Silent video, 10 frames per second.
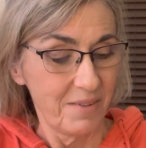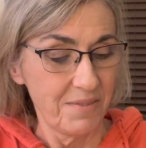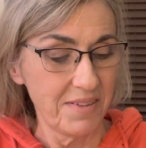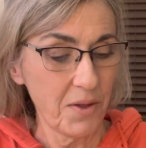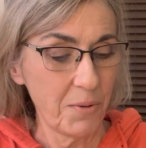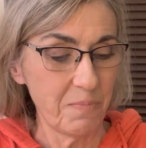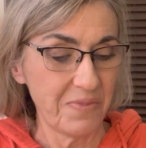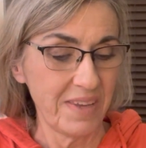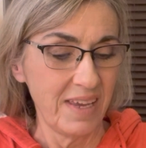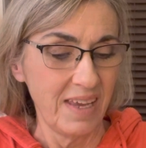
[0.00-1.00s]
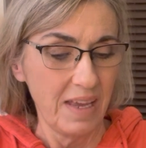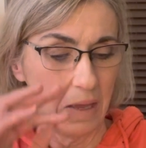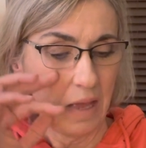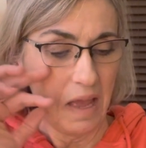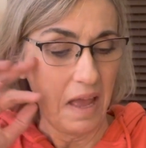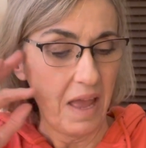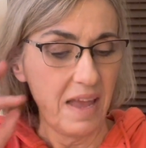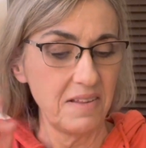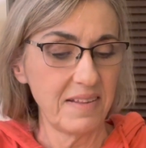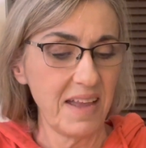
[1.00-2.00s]
So
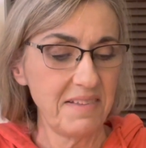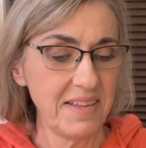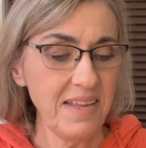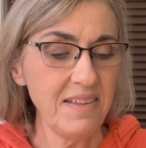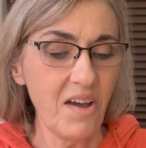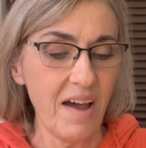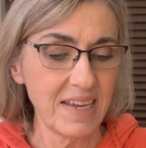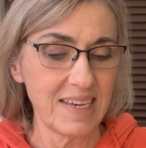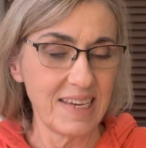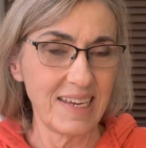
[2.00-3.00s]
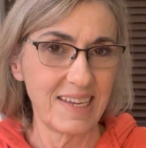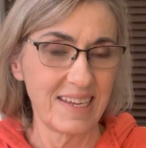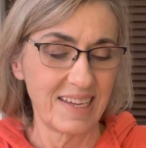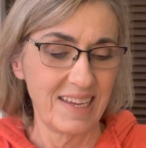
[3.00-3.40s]
as he's talking,